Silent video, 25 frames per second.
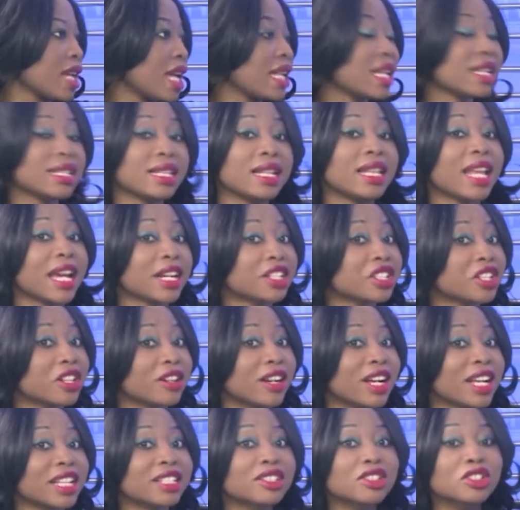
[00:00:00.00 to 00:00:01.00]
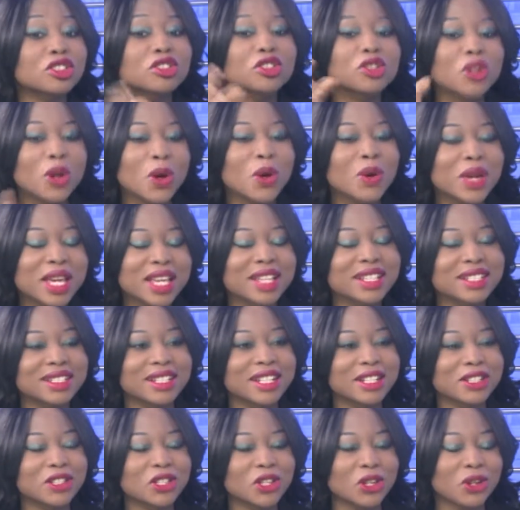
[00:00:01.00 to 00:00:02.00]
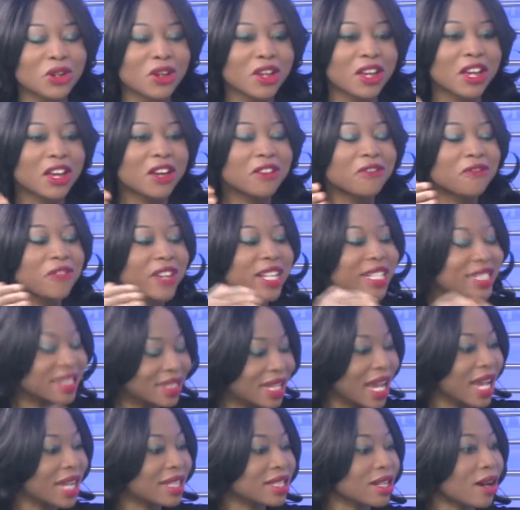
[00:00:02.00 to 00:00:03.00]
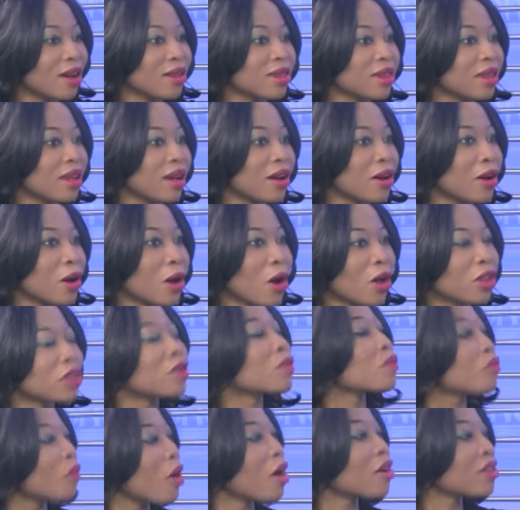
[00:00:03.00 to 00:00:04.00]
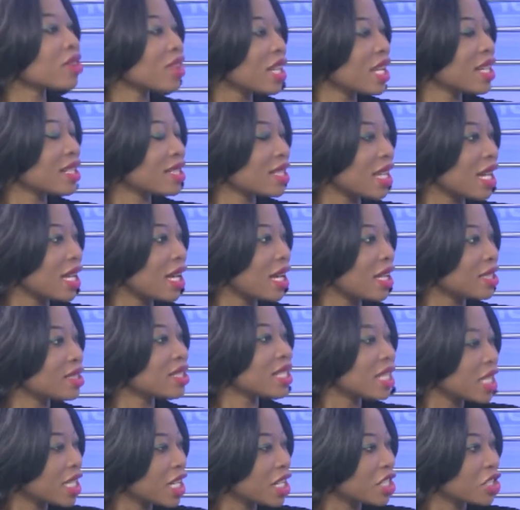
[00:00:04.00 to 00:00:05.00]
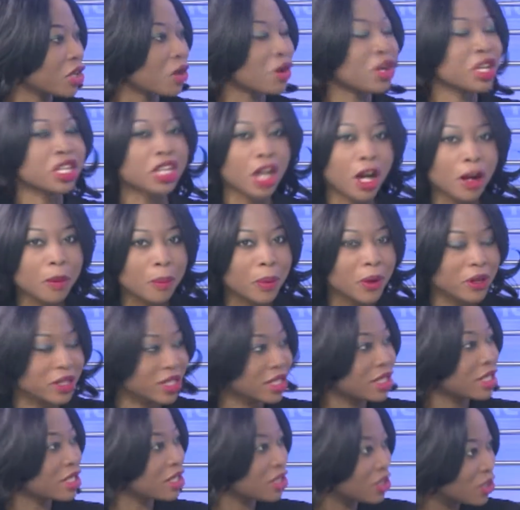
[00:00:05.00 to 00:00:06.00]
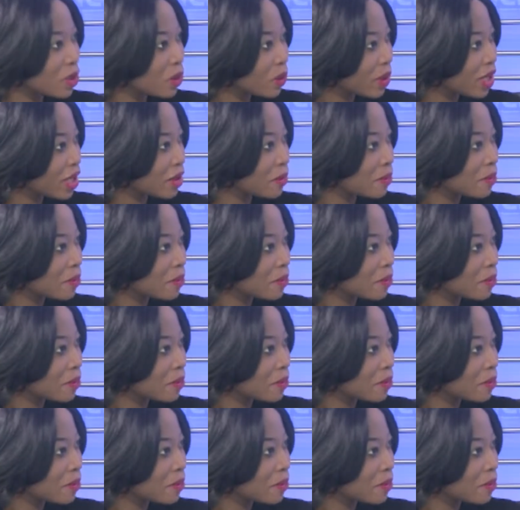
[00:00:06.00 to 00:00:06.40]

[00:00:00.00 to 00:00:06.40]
And as a lecturer, it's so easy to fixate on the wrong things that a teenager or a young person is doing.